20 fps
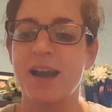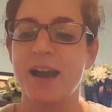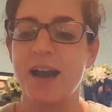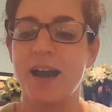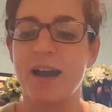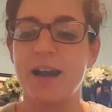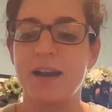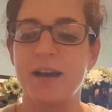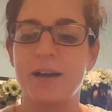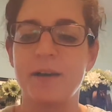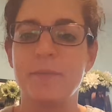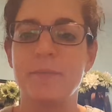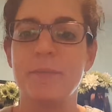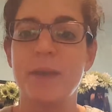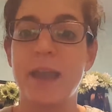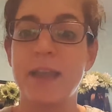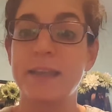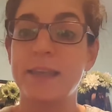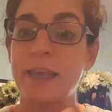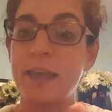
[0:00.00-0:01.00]

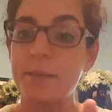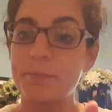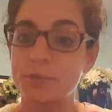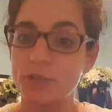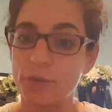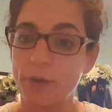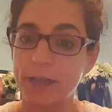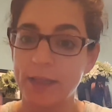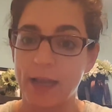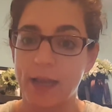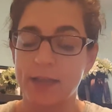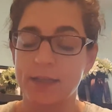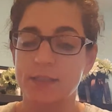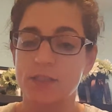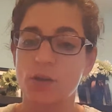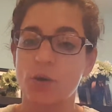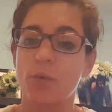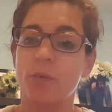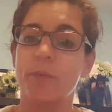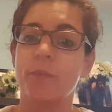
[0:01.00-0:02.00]
And keep doing that.
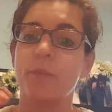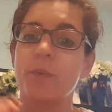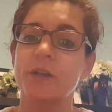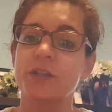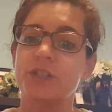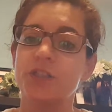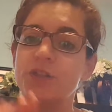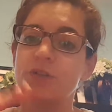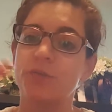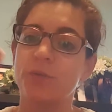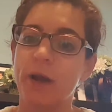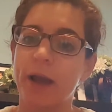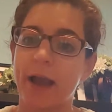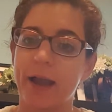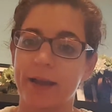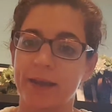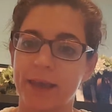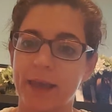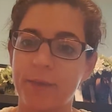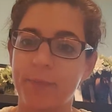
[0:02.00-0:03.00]
So once you
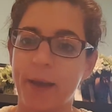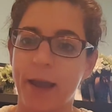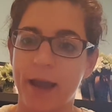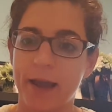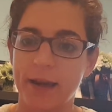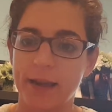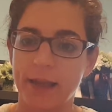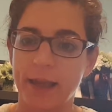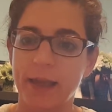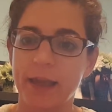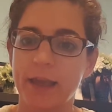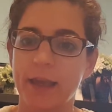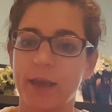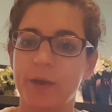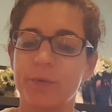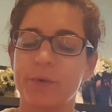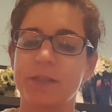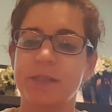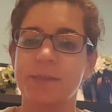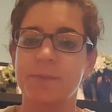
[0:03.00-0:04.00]
keep adding it,
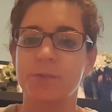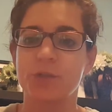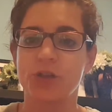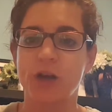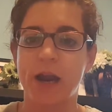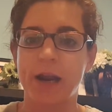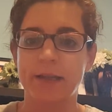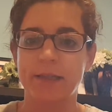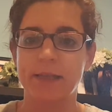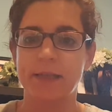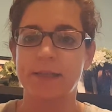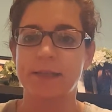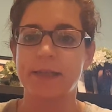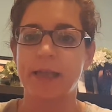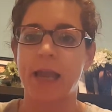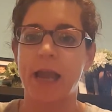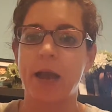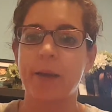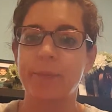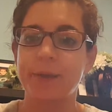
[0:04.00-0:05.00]
it would subtract and
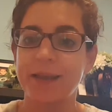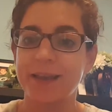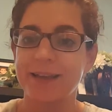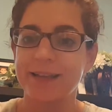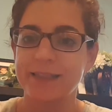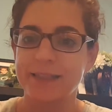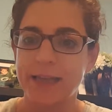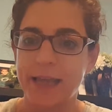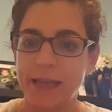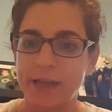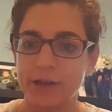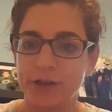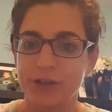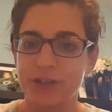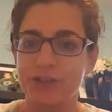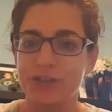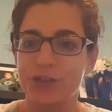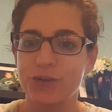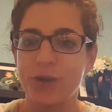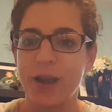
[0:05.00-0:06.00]
say how many
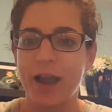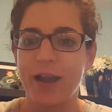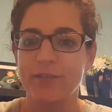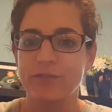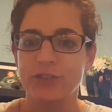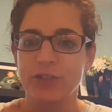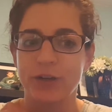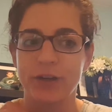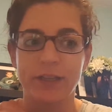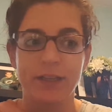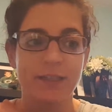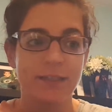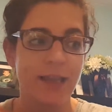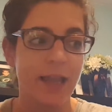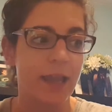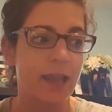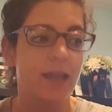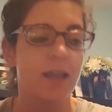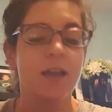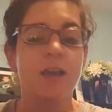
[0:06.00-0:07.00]
containers you have during the
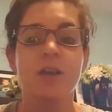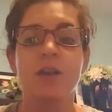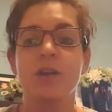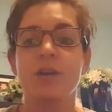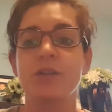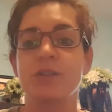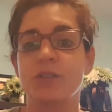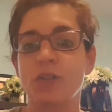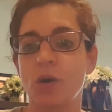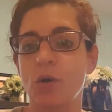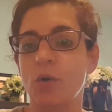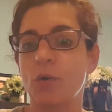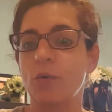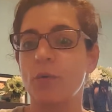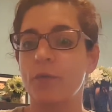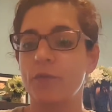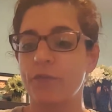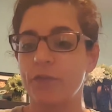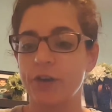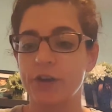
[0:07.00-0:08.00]
day.
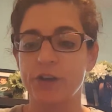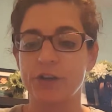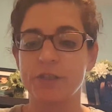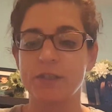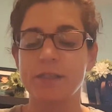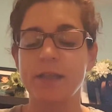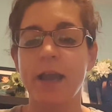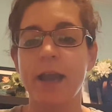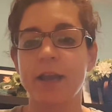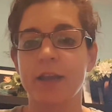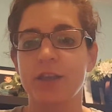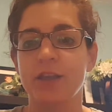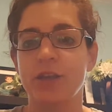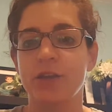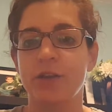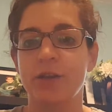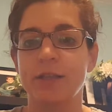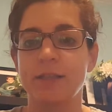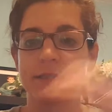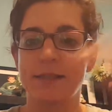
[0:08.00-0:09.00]
So for your snack,
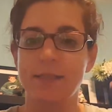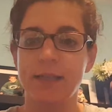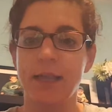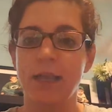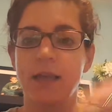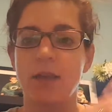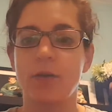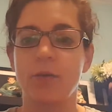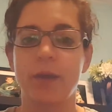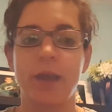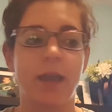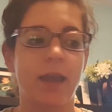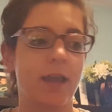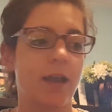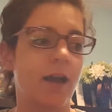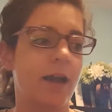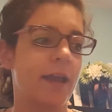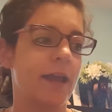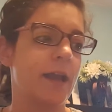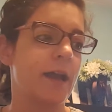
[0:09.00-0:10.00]
you can see, okay,
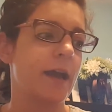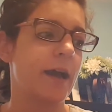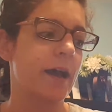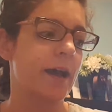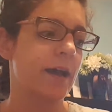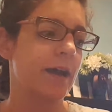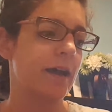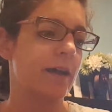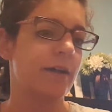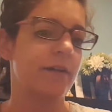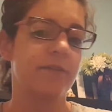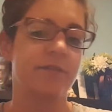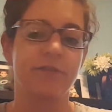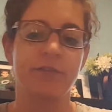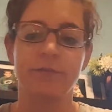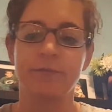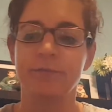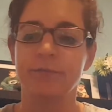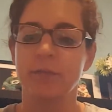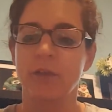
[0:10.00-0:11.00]
I have
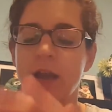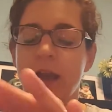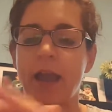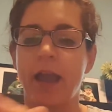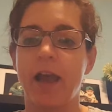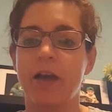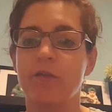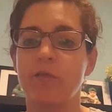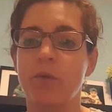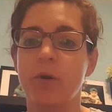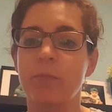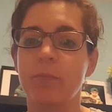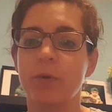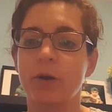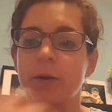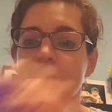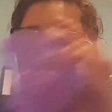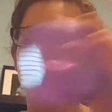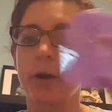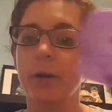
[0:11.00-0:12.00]
1
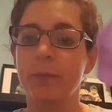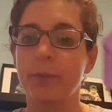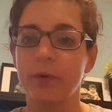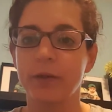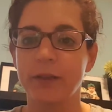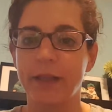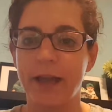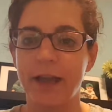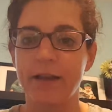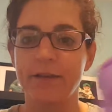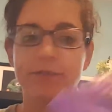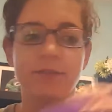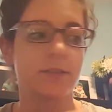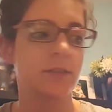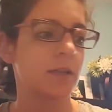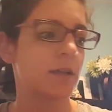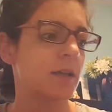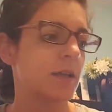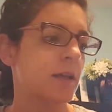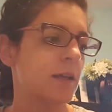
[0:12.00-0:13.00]
more purple
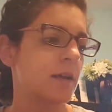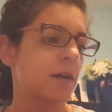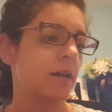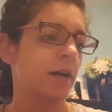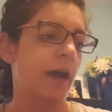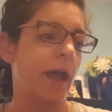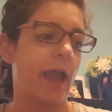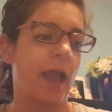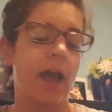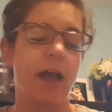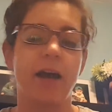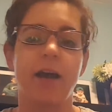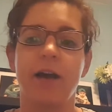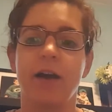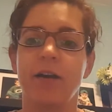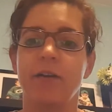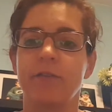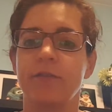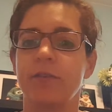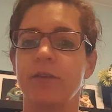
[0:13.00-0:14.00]
left. I
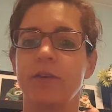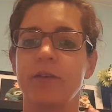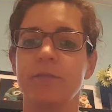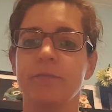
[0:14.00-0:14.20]
have